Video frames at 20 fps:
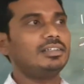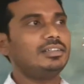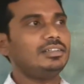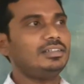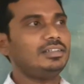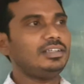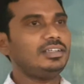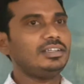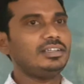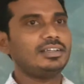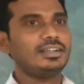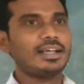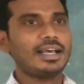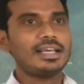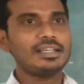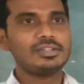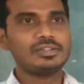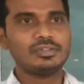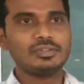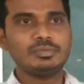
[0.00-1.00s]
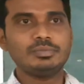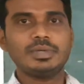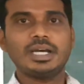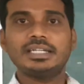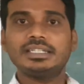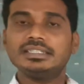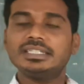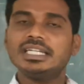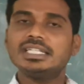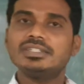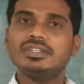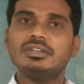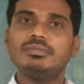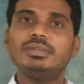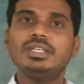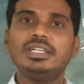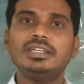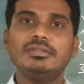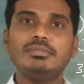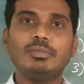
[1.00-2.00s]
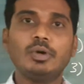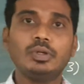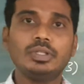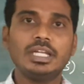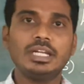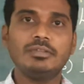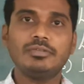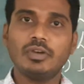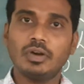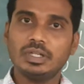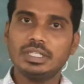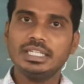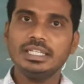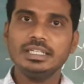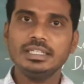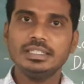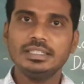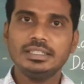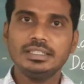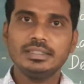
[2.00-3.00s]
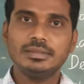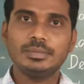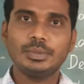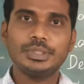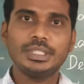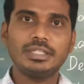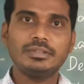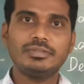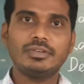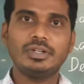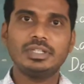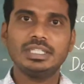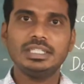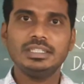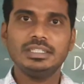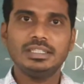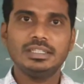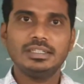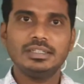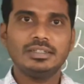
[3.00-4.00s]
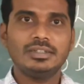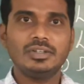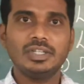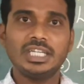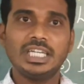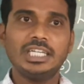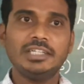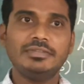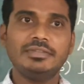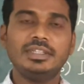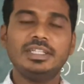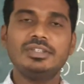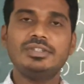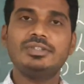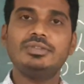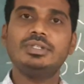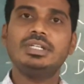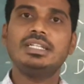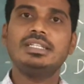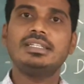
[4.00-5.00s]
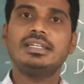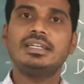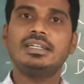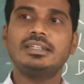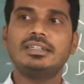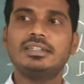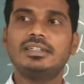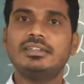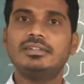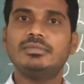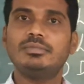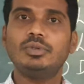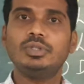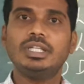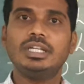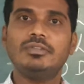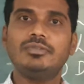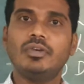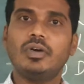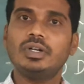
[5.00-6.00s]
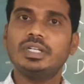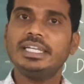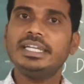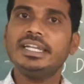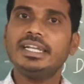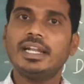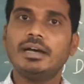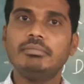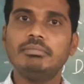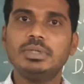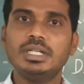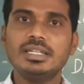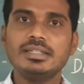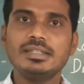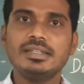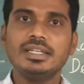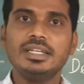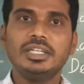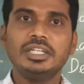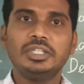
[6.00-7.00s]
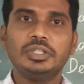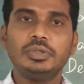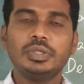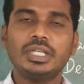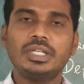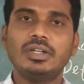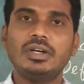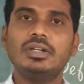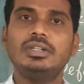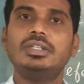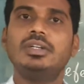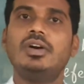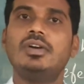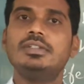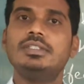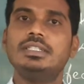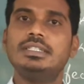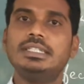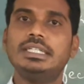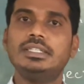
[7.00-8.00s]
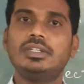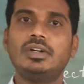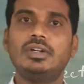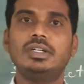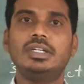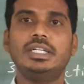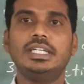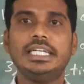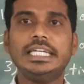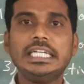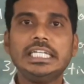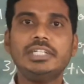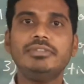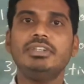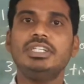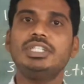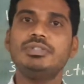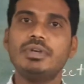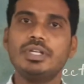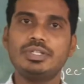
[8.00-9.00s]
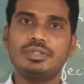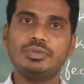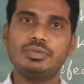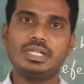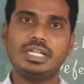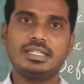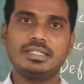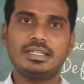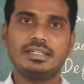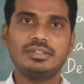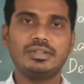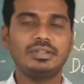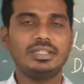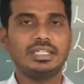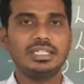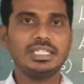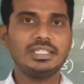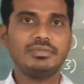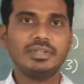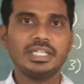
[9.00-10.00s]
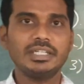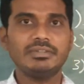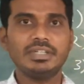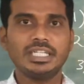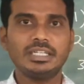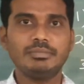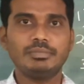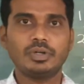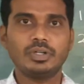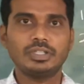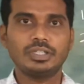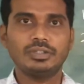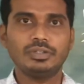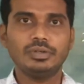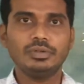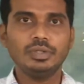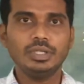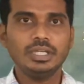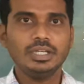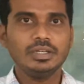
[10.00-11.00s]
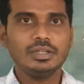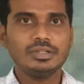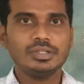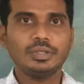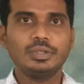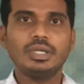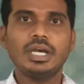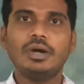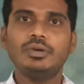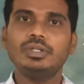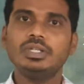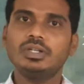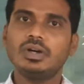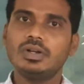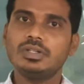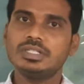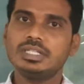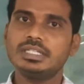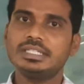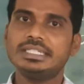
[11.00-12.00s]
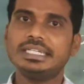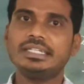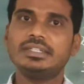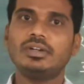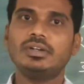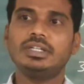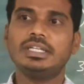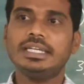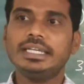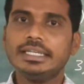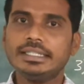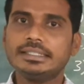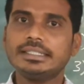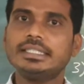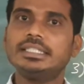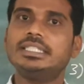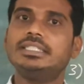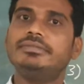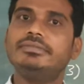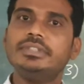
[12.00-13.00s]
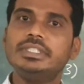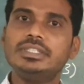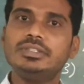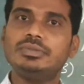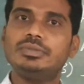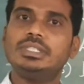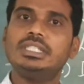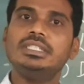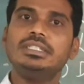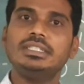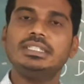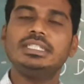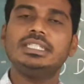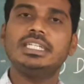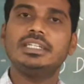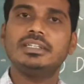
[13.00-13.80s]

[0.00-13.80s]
the classroom attendance will be more than 40. Okay, if the students are more than 40 in numbers, you cannot concentrate on individual students. So that is very, very important, no? So you have to concentrate on each and every student